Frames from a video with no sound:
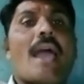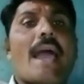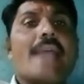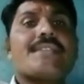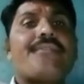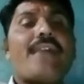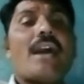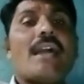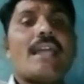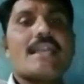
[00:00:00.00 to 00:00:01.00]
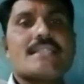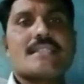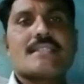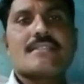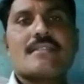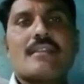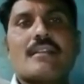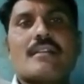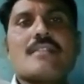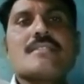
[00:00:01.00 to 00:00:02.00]
As far as
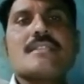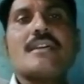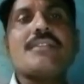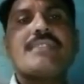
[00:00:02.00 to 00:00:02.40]
concerned